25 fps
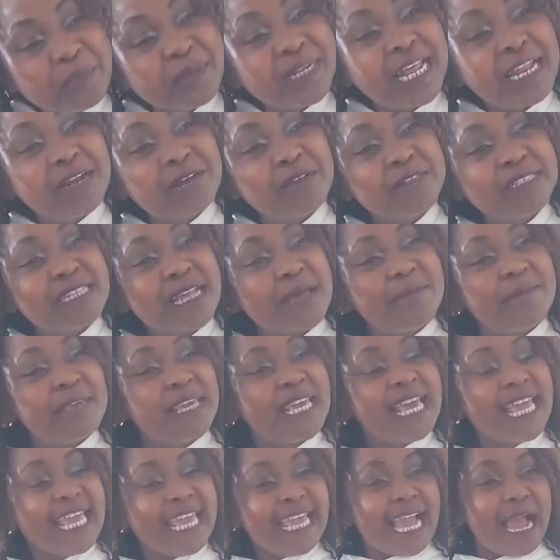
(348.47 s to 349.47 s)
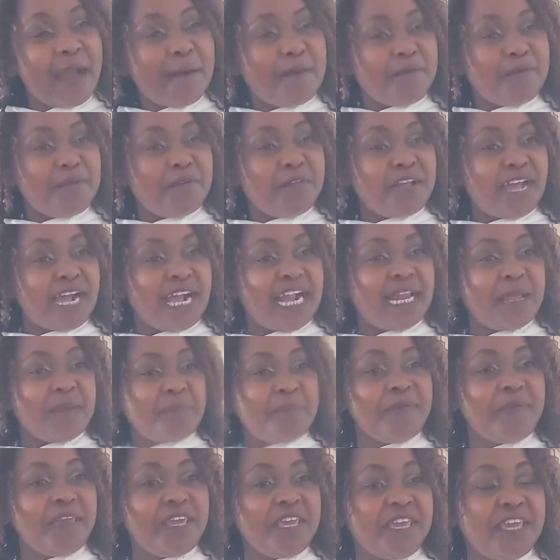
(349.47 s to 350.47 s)
mutani kusami, iga budura gali
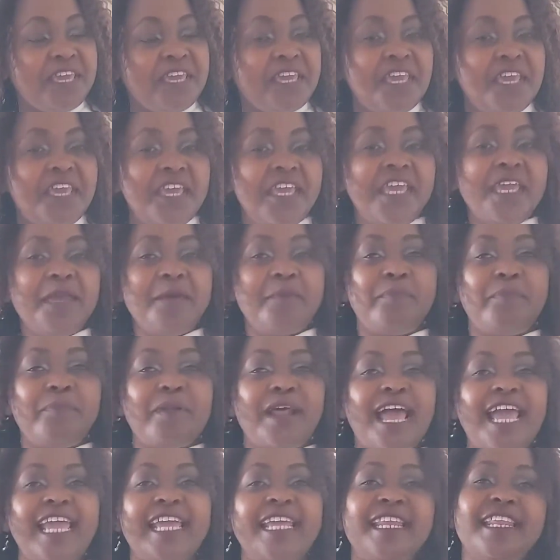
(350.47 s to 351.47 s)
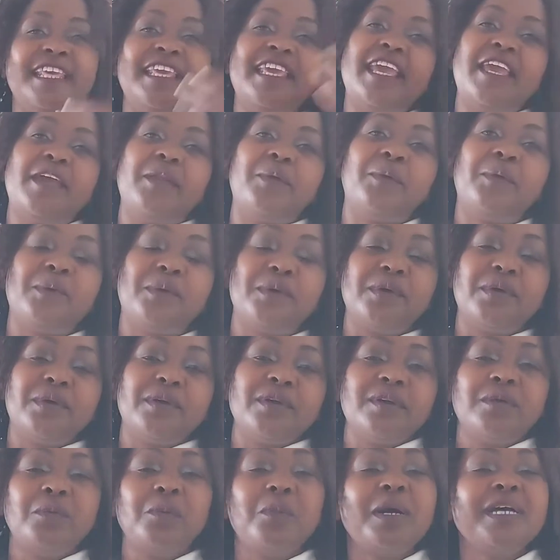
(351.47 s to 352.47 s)
pinki, I bra iri yero.
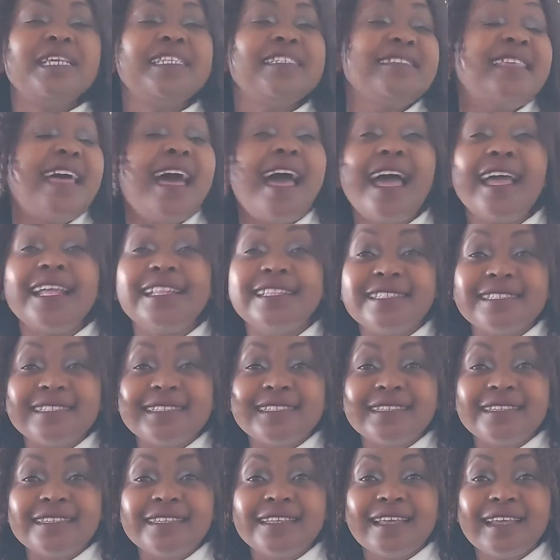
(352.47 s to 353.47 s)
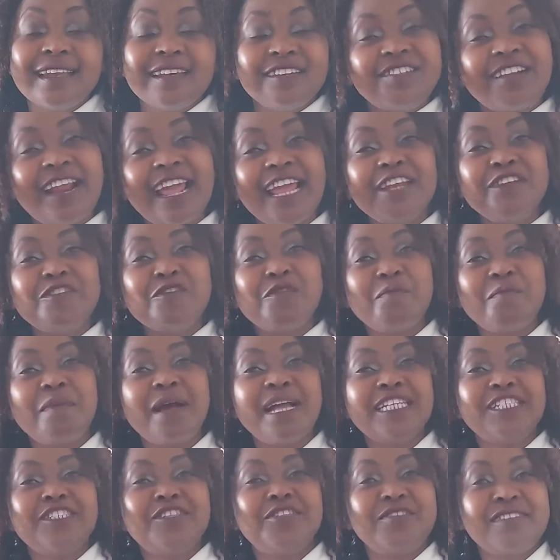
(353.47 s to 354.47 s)
What's that? Try to
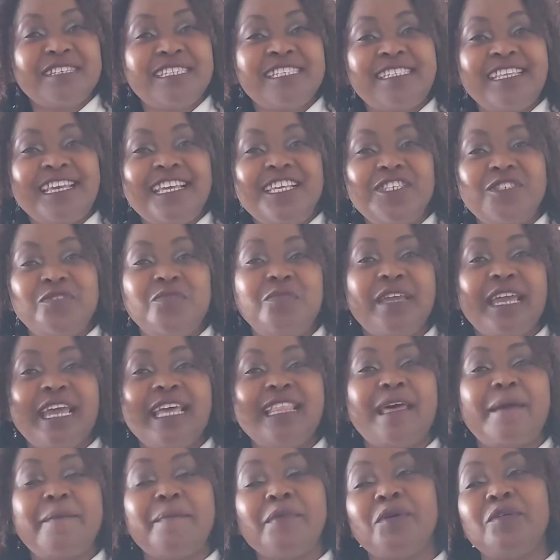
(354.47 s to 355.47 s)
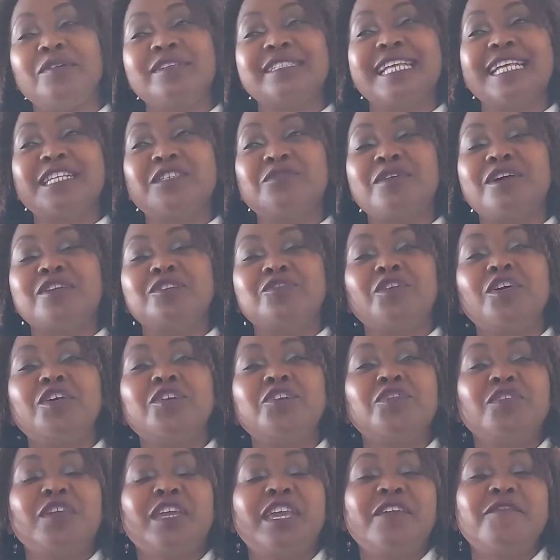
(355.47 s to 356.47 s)
match those things together, because that's what's going
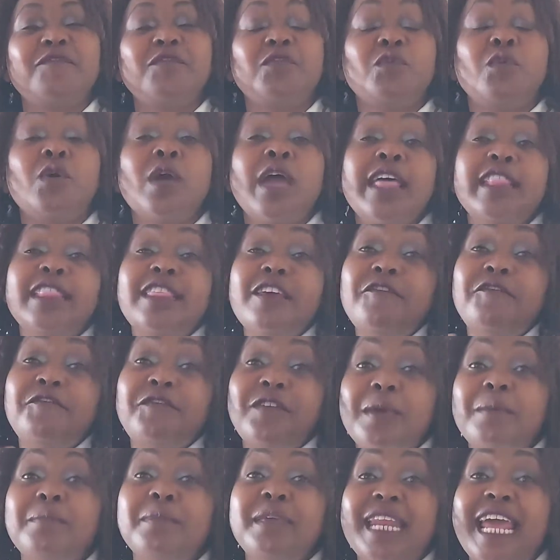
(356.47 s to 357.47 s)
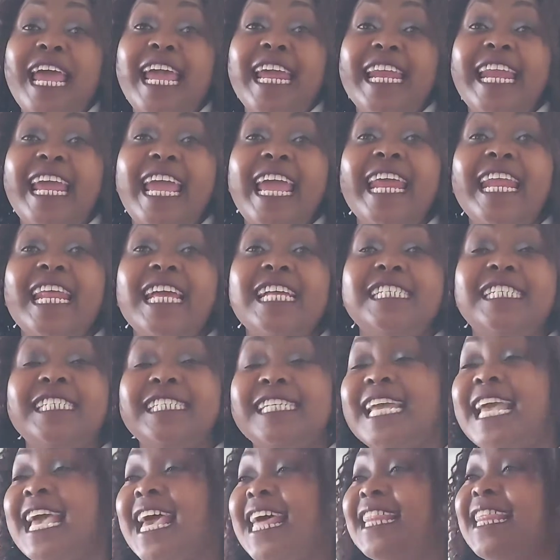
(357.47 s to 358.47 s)
to give you the feminine
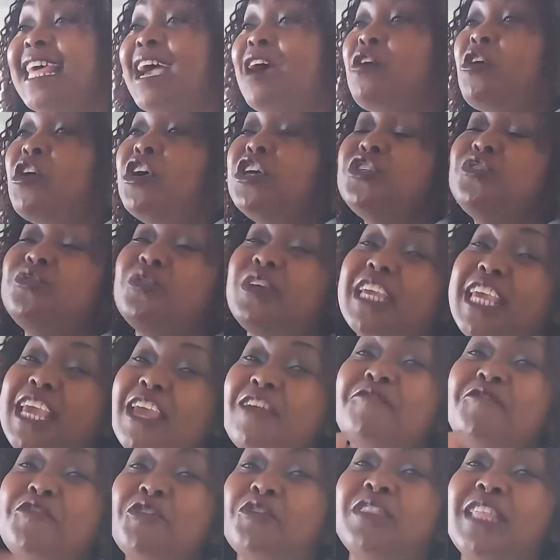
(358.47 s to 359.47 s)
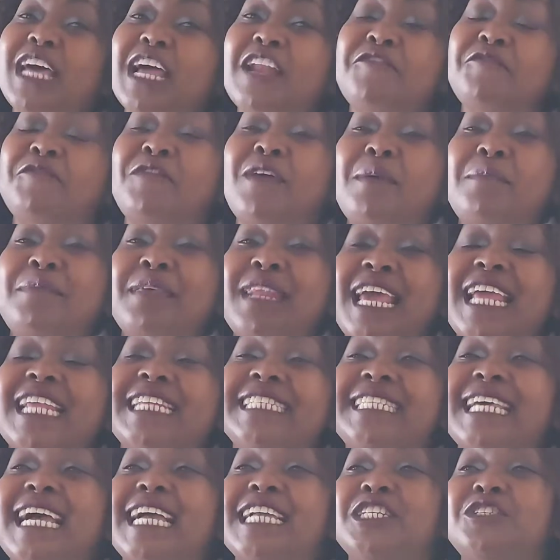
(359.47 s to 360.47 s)
energy. They are going to give you that feminine
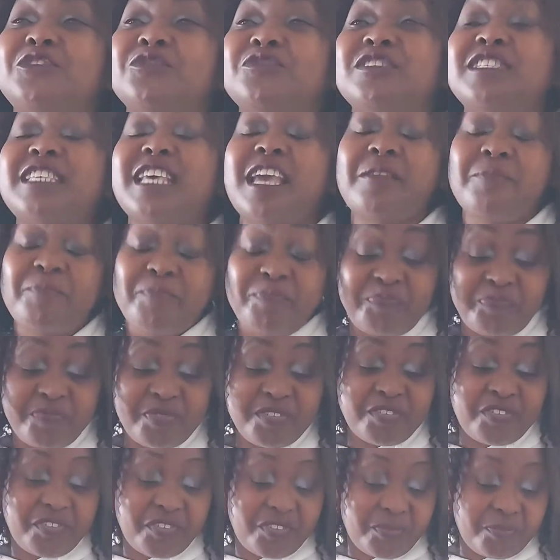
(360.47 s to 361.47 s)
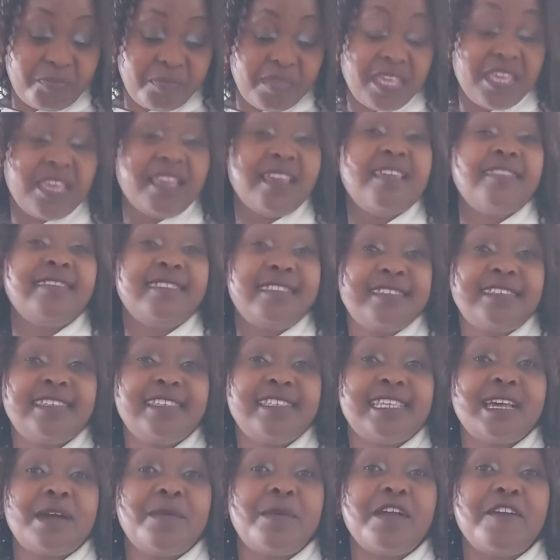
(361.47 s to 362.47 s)
touch to say, this is me. This
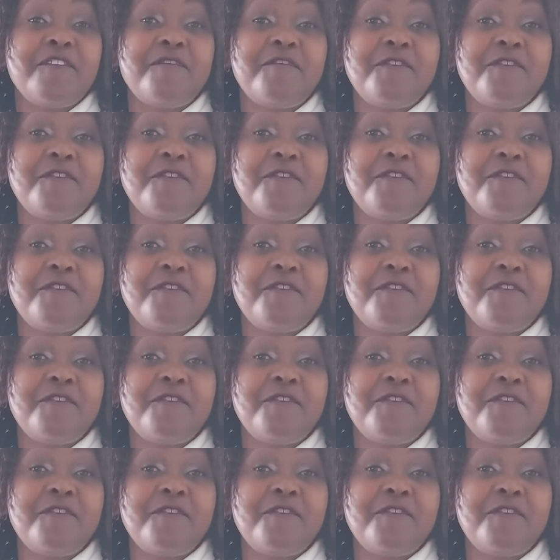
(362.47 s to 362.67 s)
is how I